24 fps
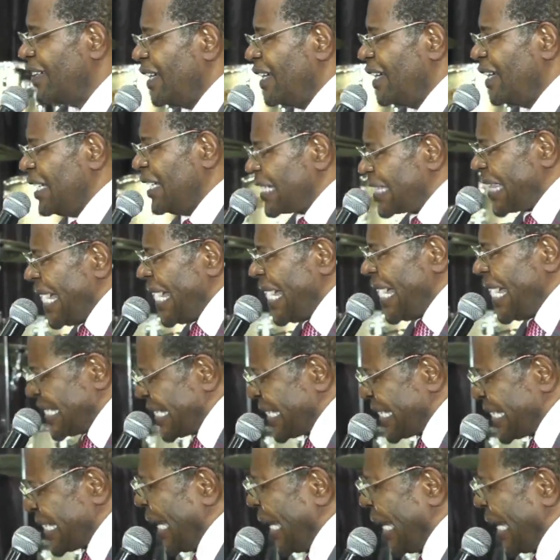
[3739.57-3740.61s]
Is there a
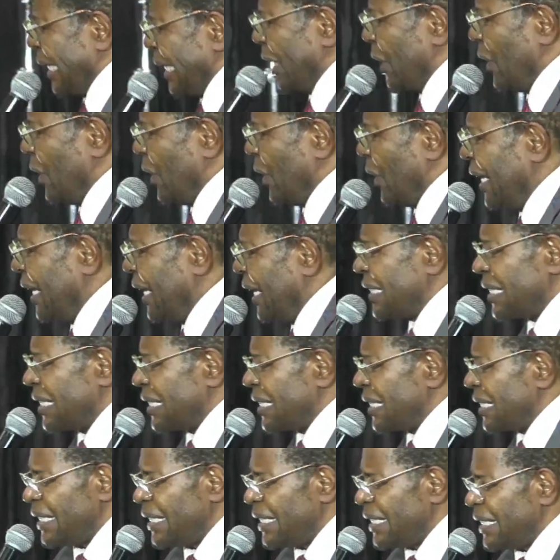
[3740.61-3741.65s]
desire in your heart?
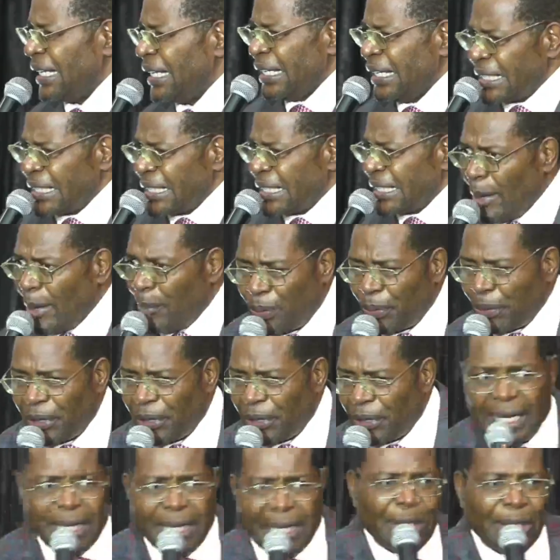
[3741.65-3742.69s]
Is there a
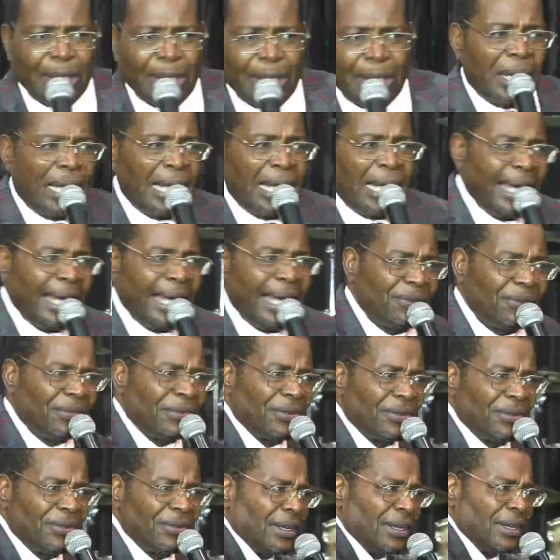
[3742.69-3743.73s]
prayer in your life?
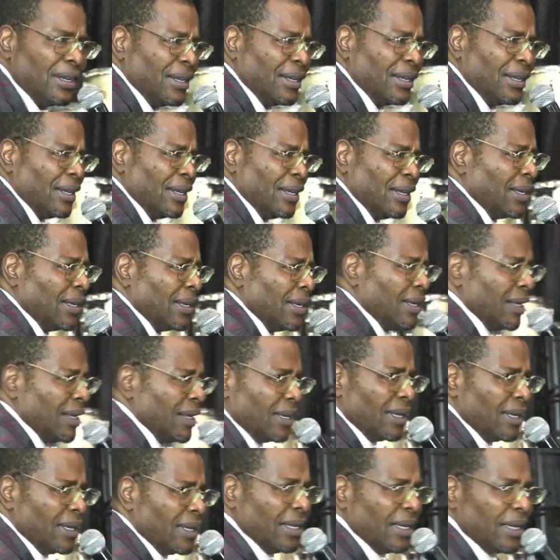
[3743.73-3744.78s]

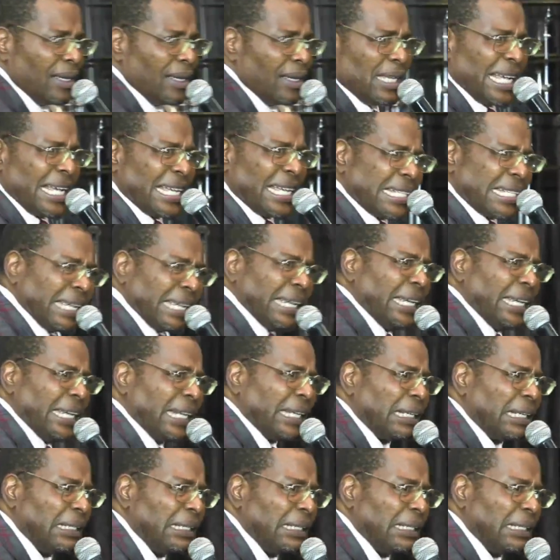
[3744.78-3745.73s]
Is there zeal?